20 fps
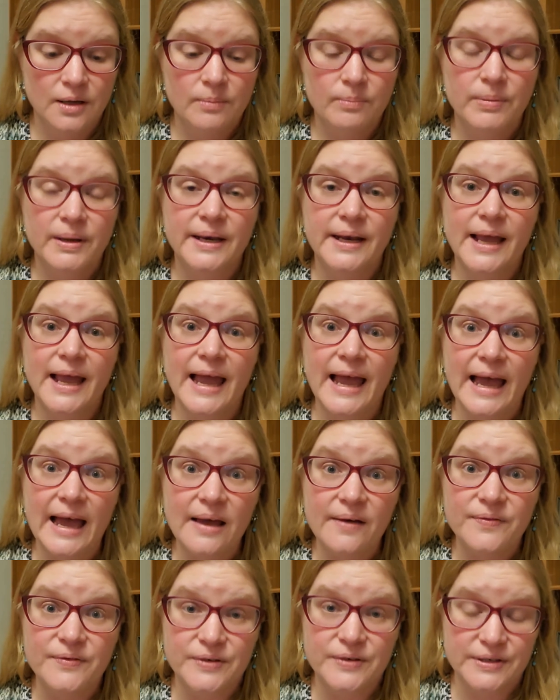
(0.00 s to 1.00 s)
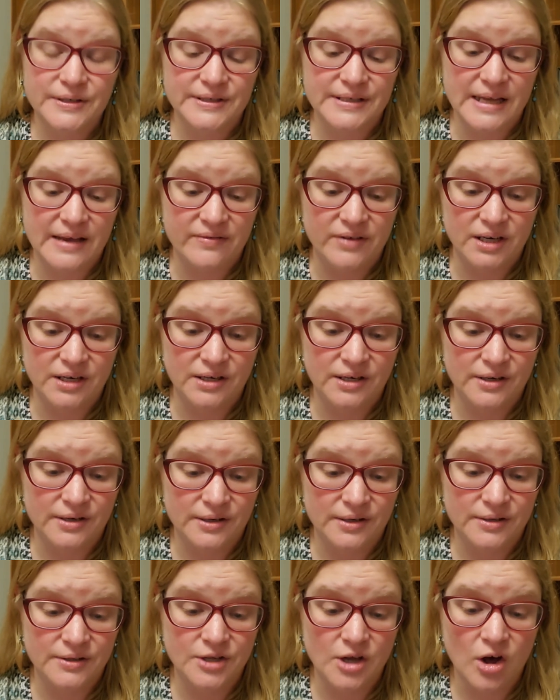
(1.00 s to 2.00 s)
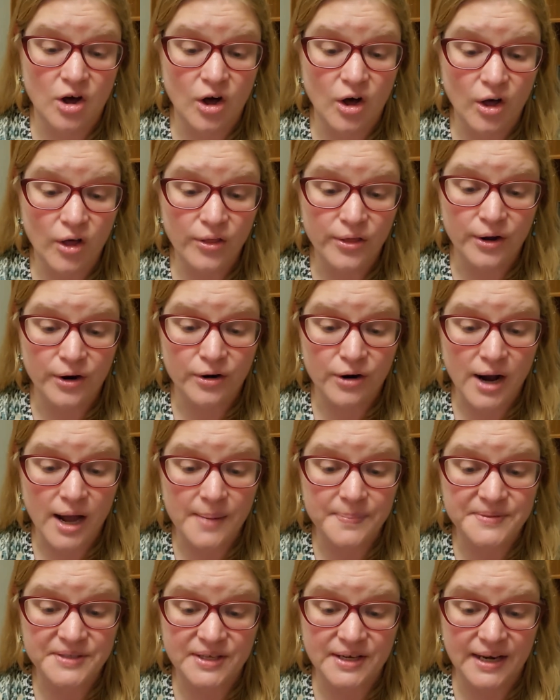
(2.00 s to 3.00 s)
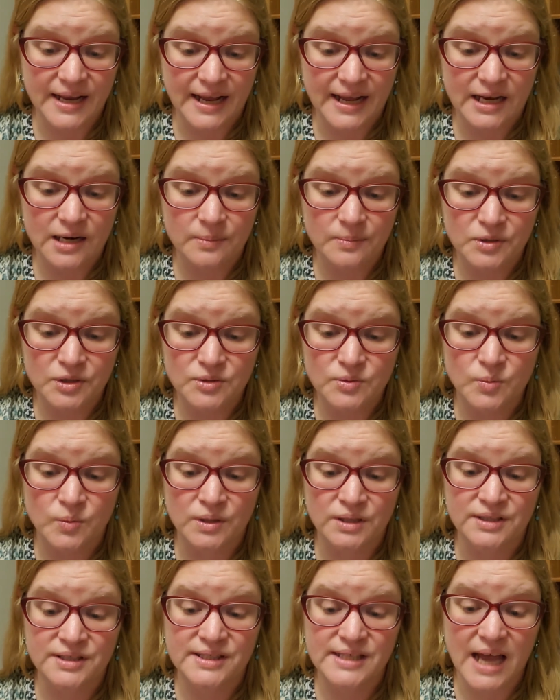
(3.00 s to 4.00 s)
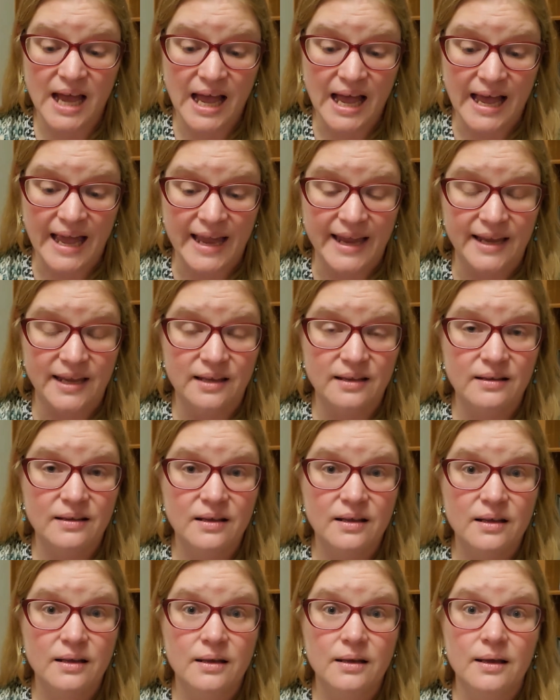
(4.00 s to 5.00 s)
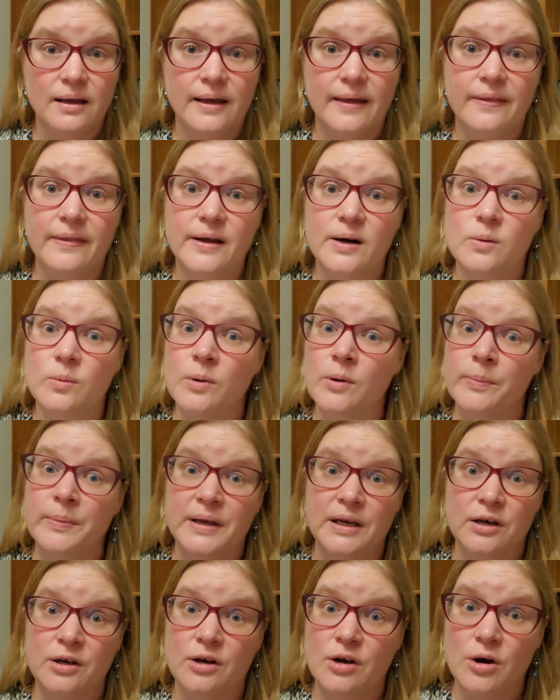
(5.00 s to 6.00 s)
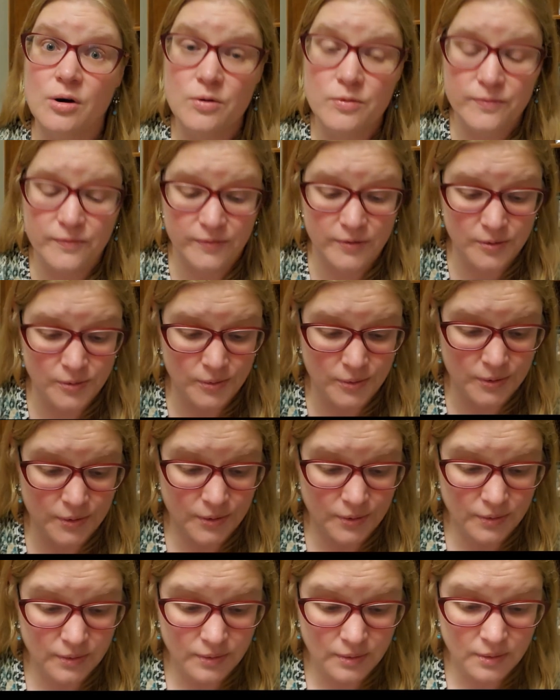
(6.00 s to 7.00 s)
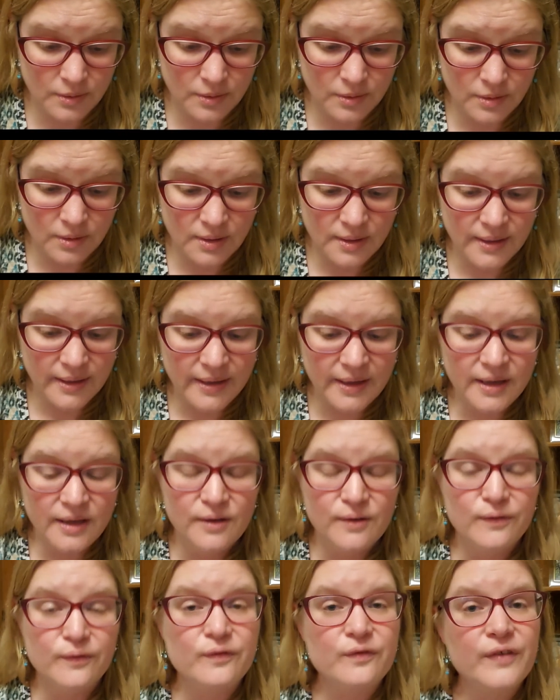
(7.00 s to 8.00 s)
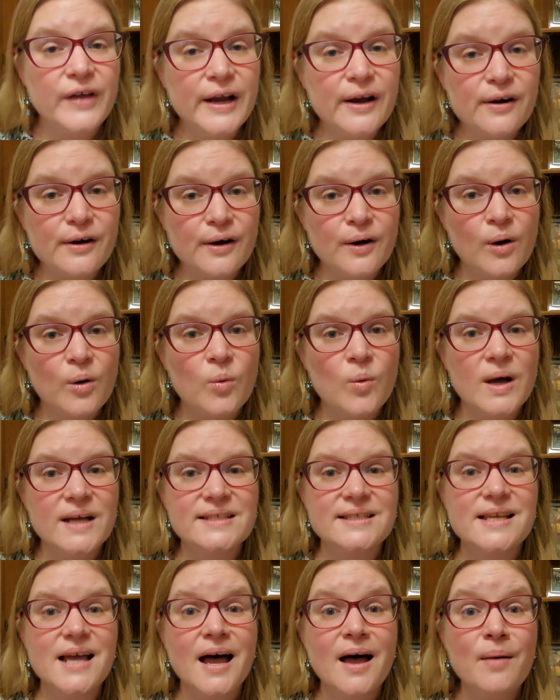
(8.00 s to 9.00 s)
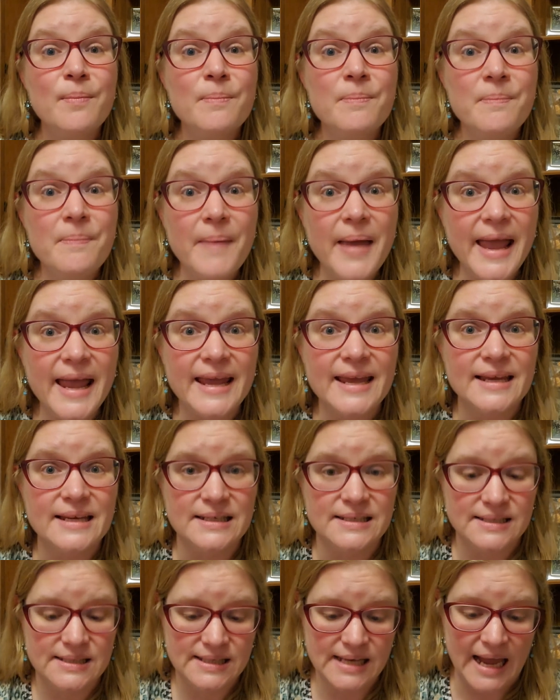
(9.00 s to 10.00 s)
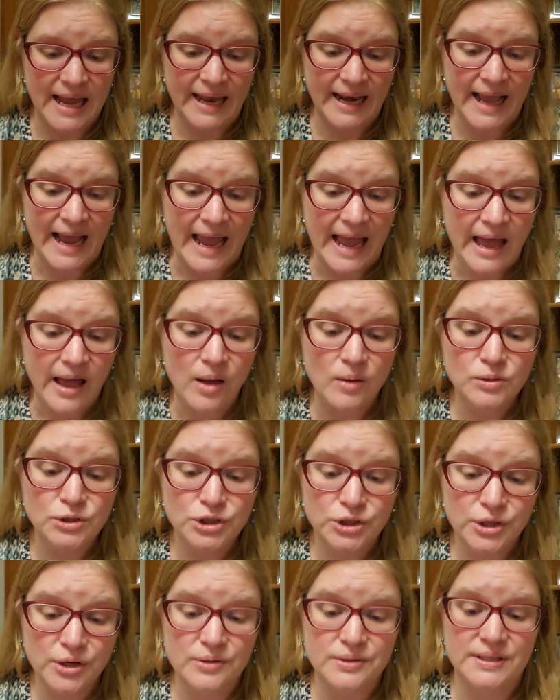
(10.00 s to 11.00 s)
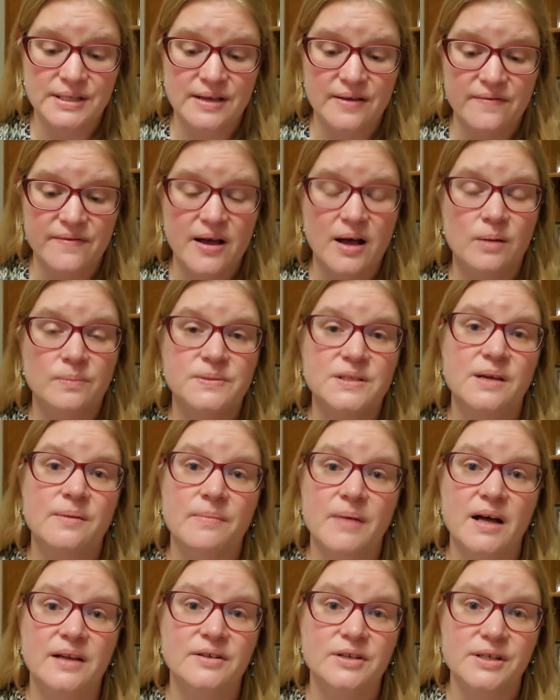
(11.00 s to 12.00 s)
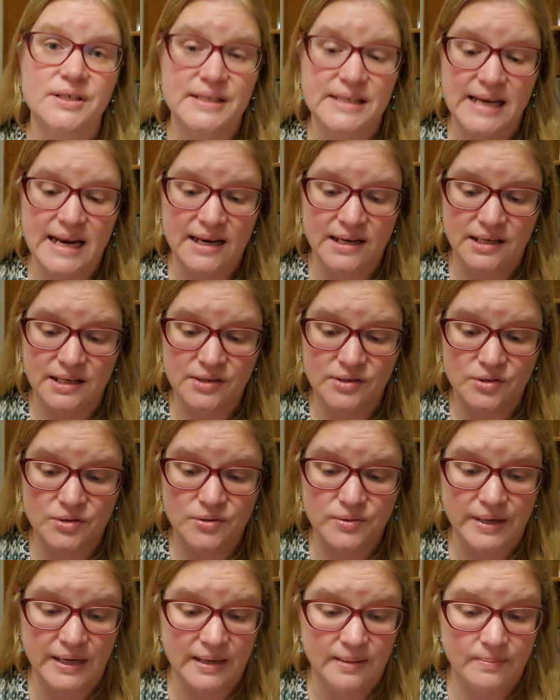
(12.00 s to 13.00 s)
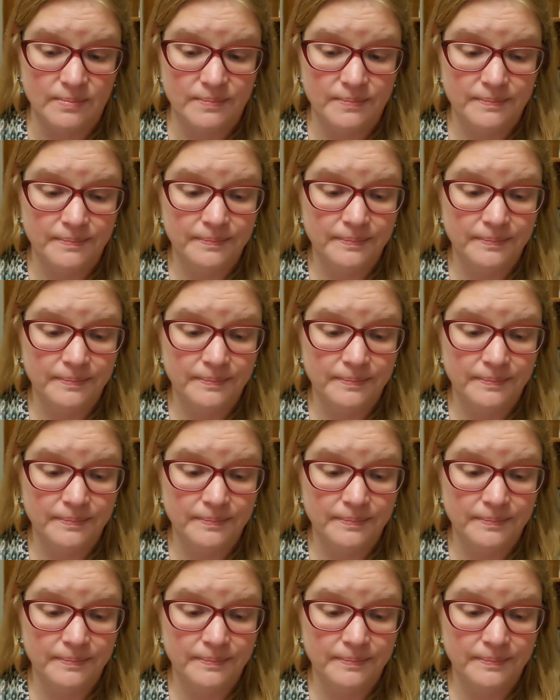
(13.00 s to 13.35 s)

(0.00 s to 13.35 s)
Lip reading: But after 7 years, all the crops and animals will die, and there will be no food." Pharaoh was amazed at how Joseph helped him understand his dream.